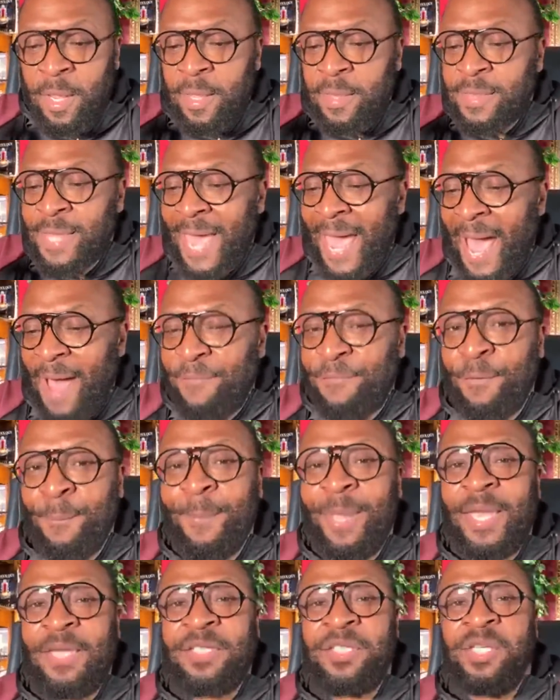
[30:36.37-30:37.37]
the
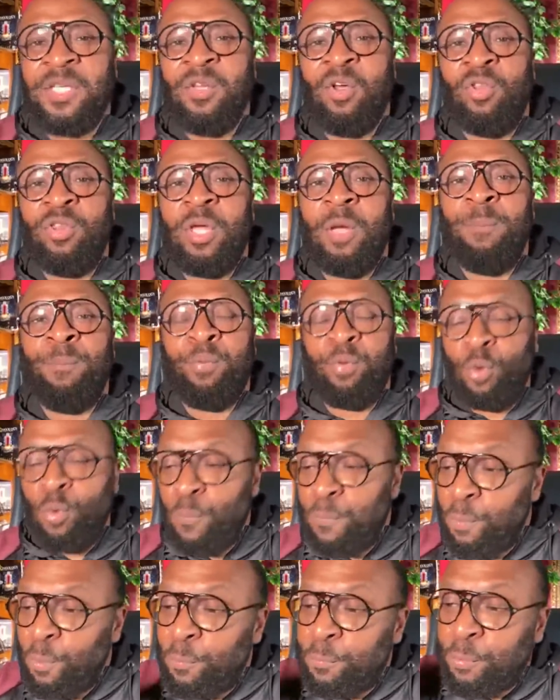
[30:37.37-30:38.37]
affirmation or the
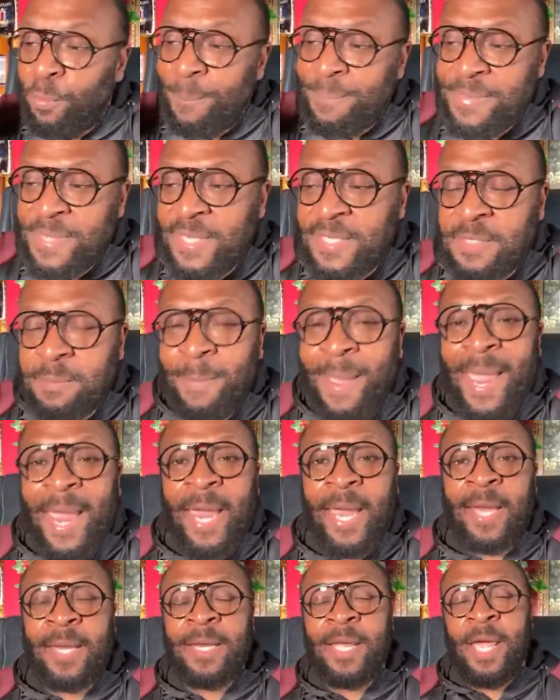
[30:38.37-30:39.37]
approval from this
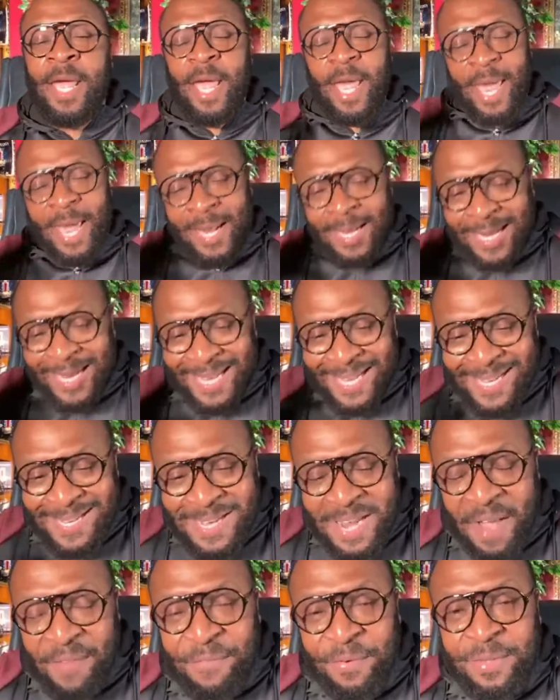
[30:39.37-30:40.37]
man, and he
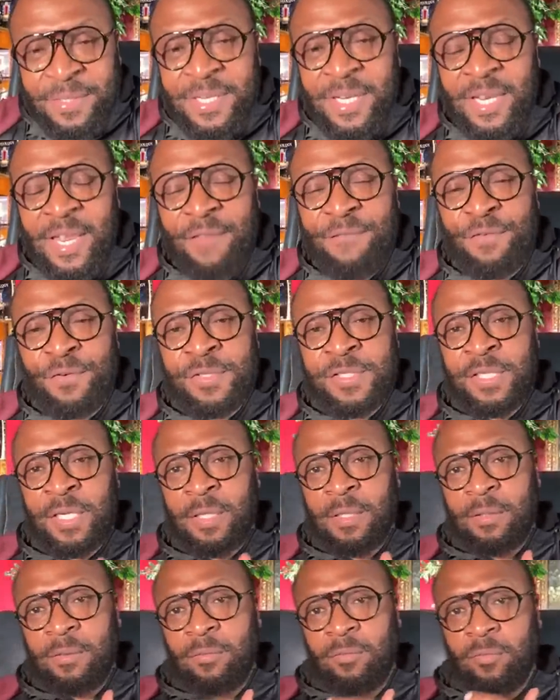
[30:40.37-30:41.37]
never delivers
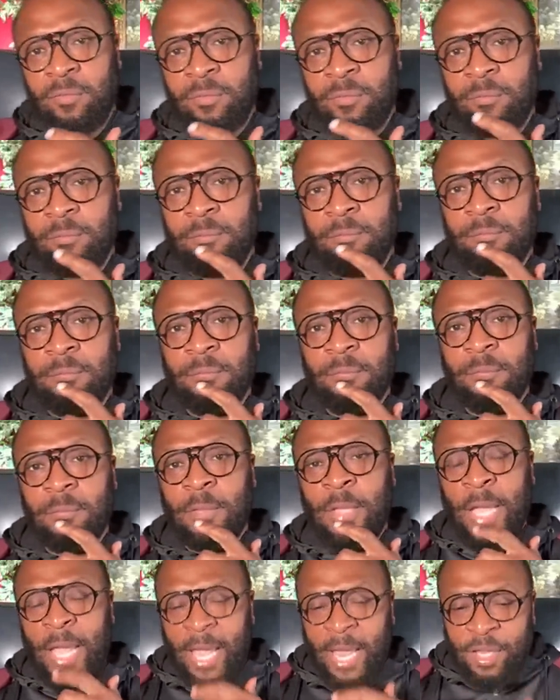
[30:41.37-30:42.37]
it.
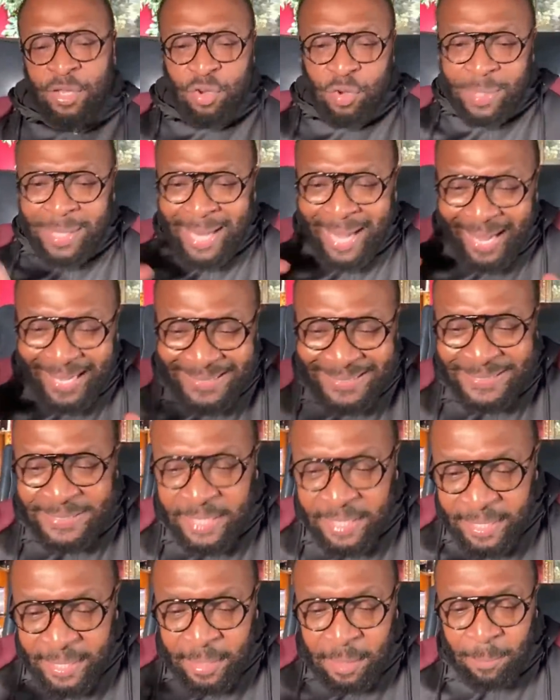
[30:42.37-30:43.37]
And you're
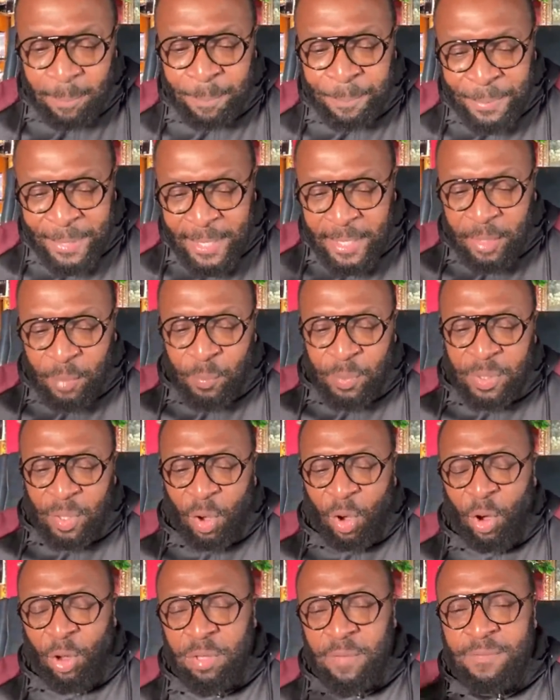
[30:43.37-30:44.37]
constantly competing with
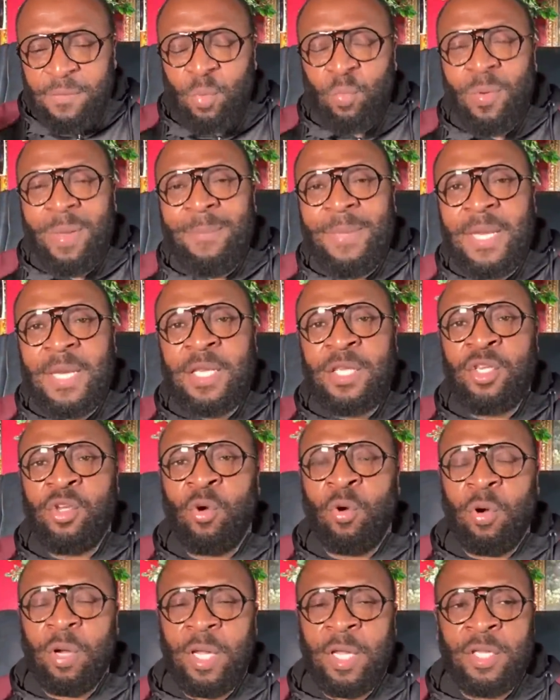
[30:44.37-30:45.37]
all of the women in
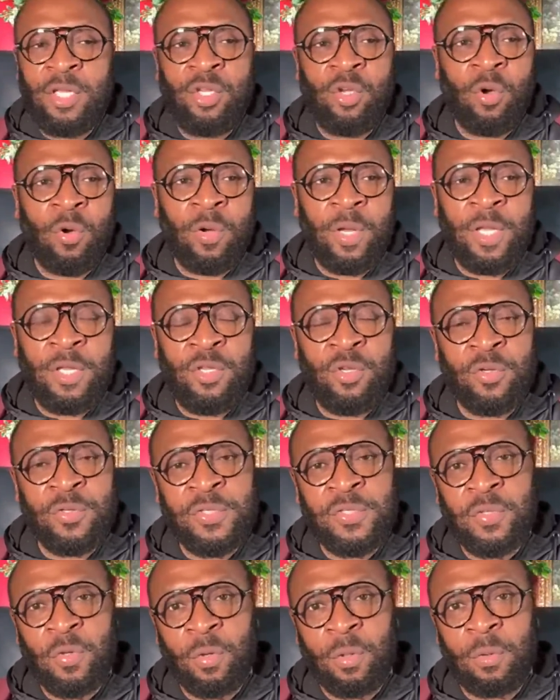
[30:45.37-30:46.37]
your in your in your
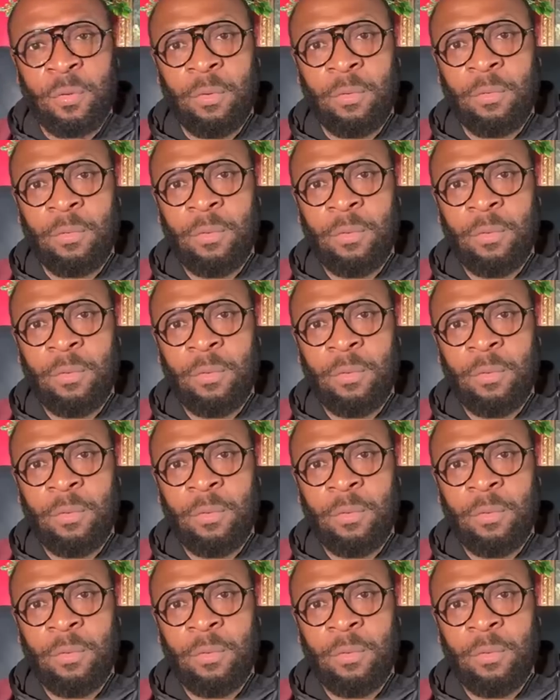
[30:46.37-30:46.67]
circle.